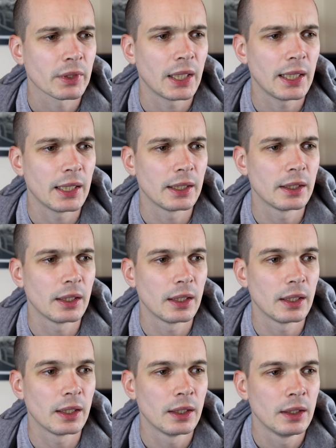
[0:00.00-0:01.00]
And
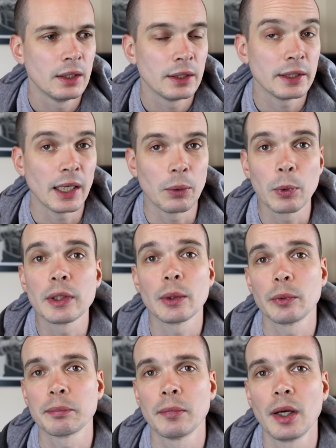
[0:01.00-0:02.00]
yeah, I went there
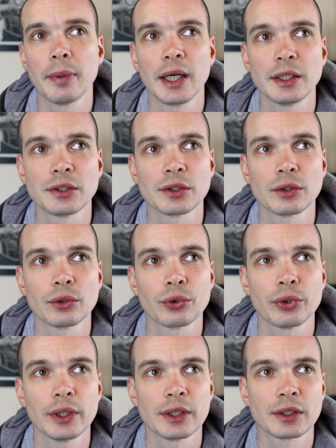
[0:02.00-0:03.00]
with my mates and
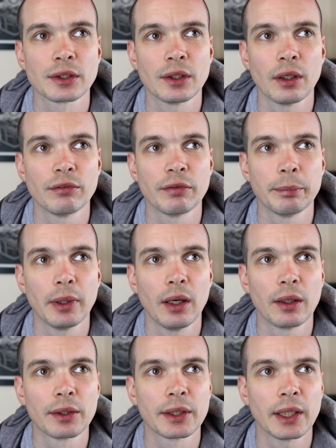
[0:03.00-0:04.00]
Chris,
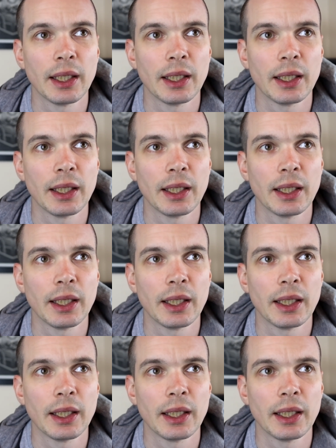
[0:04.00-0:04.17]
Novabug,